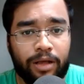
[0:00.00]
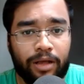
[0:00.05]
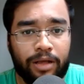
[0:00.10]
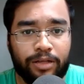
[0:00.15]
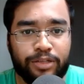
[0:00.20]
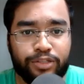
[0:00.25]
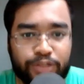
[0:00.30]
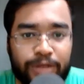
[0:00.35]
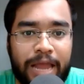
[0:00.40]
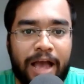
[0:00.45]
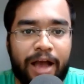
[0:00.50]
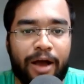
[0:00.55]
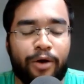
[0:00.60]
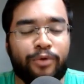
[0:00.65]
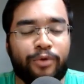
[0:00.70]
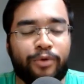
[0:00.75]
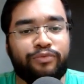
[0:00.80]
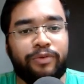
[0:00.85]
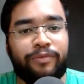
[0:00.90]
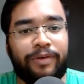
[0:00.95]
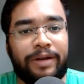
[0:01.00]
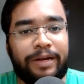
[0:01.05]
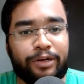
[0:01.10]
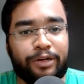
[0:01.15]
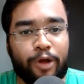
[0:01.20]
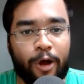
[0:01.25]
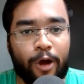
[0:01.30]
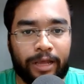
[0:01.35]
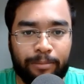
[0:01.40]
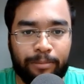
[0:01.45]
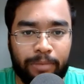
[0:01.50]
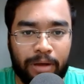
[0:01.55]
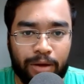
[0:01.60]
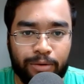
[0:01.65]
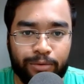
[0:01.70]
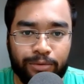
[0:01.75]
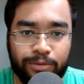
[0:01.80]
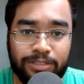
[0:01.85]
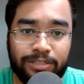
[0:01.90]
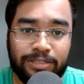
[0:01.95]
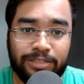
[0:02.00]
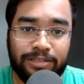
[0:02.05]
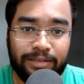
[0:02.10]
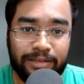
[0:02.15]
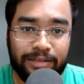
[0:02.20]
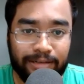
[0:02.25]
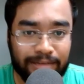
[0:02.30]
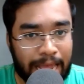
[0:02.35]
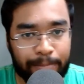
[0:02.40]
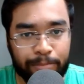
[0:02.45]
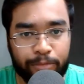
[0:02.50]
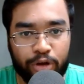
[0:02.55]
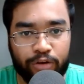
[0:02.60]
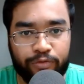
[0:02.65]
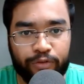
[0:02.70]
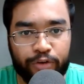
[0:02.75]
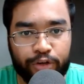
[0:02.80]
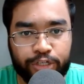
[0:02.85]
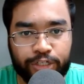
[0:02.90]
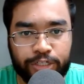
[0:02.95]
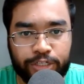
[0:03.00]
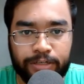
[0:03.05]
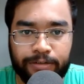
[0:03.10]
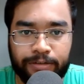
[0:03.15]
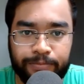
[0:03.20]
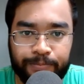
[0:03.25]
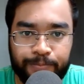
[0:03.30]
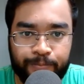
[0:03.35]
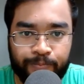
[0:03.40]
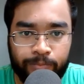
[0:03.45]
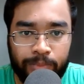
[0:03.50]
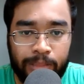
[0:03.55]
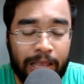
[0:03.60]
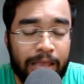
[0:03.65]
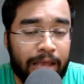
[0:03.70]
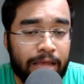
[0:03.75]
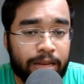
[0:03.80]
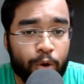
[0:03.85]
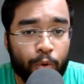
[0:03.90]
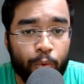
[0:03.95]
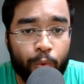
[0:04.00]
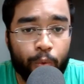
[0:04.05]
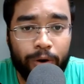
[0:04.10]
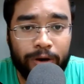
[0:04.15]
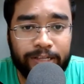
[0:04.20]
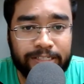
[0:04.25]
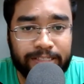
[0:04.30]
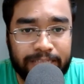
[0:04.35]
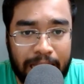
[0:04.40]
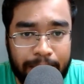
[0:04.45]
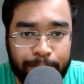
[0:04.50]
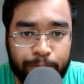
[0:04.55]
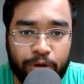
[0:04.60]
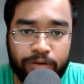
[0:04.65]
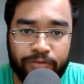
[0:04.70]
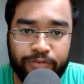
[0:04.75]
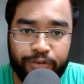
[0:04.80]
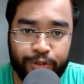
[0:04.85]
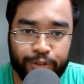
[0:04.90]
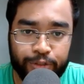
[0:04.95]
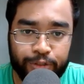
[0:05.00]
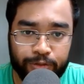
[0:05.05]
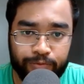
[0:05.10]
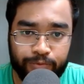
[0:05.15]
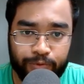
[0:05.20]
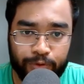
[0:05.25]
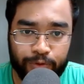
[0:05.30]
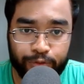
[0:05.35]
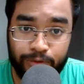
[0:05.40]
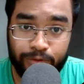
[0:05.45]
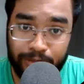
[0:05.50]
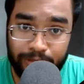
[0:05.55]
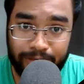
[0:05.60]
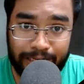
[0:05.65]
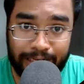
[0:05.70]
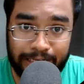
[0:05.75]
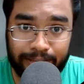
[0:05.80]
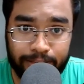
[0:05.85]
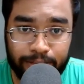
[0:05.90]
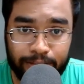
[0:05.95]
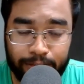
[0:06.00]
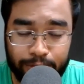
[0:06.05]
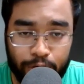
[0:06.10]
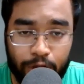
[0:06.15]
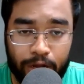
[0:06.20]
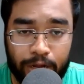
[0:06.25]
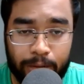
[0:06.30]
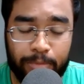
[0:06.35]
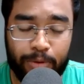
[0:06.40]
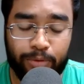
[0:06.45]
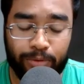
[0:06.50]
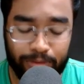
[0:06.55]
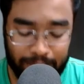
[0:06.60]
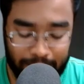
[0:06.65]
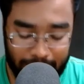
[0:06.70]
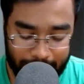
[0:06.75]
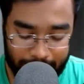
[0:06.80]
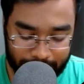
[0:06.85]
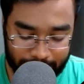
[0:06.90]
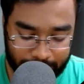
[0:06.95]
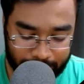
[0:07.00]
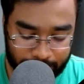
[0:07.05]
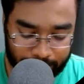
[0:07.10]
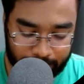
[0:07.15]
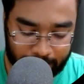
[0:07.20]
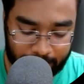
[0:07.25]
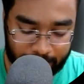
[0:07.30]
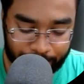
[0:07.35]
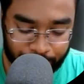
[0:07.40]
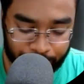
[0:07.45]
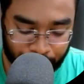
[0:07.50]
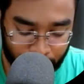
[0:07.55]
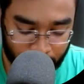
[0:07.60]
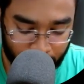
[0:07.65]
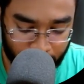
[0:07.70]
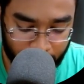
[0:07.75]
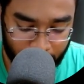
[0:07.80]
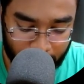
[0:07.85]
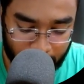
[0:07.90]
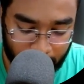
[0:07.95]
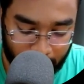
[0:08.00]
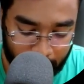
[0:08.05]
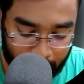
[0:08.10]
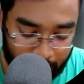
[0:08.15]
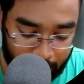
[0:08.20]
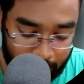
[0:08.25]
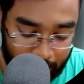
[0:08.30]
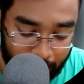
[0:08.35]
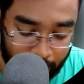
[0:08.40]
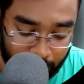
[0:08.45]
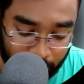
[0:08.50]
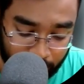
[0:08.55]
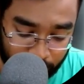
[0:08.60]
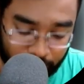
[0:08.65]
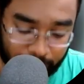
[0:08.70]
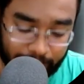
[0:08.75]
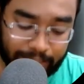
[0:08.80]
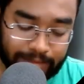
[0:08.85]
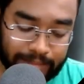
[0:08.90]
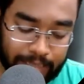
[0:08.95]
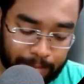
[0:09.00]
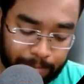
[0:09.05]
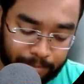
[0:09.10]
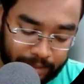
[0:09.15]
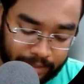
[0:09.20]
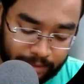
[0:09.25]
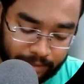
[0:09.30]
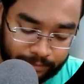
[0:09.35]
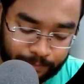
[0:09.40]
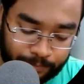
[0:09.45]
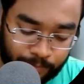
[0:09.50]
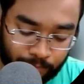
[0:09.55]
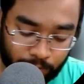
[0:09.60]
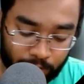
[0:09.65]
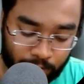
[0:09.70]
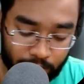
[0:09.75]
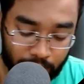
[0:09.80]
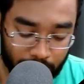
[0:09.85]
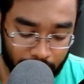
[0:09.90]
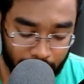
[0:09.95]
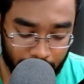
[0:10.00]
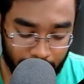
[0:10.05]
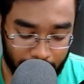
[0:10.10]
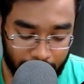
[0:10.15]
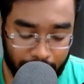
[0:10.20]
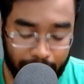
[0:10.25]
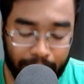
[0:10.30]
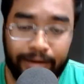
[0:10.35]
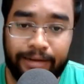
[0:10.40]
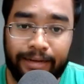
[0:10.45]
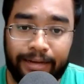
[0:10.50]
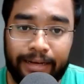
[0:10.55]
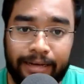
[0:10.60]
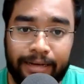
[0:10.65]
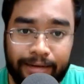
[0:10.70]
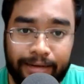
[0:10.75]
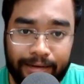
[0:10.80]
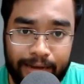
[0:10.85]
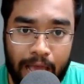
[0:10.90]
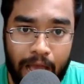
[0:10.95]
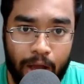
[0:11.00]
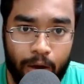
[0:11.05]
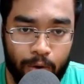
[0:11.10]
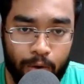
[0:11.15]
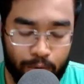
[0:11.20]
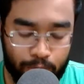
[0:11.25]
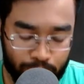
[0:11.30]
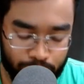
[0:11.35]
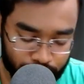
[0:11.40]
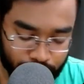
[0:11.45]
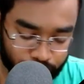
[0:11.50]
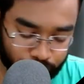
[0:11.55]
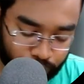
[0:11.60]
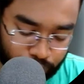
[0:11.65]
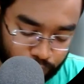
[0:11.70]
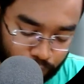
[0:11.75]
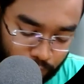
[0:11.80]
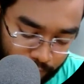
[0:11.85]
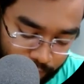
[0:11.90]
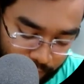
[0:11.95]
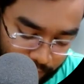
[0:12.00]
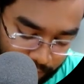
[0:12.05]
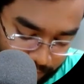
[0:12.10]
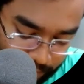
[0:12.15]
So now we will talk about type conversion. Now what is type conversion first? Let's talk about that. Okay. For example, until now, what we have